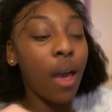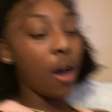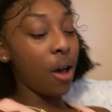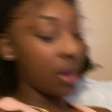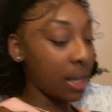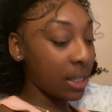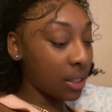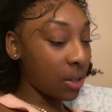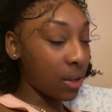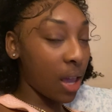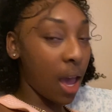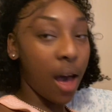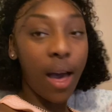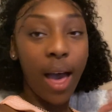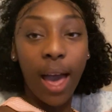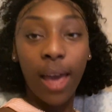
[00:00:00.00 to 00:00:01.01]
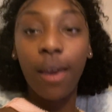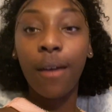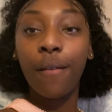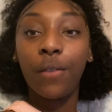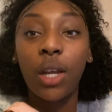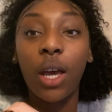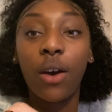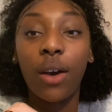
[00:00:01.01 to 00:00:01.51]
Okay, so y'all, I have
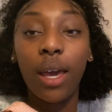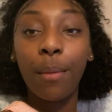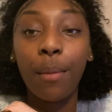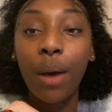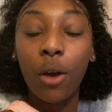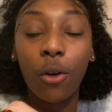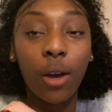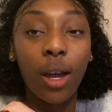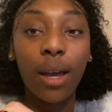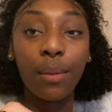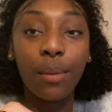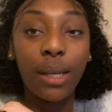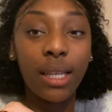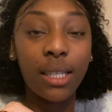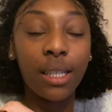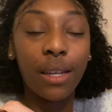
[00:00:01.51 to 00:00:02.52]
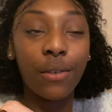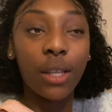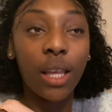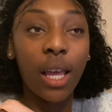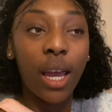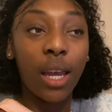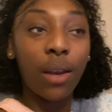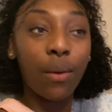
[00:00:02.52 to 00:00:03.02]
now ate my crab legs and
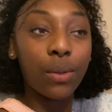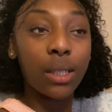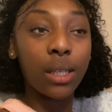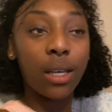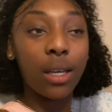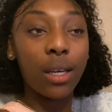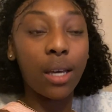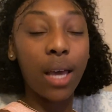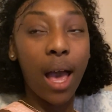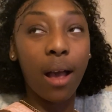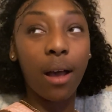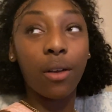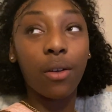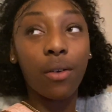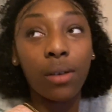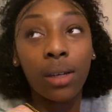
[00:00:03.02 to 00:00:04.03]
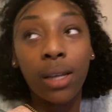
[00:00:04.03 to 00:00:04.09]
everything. That was good. I got on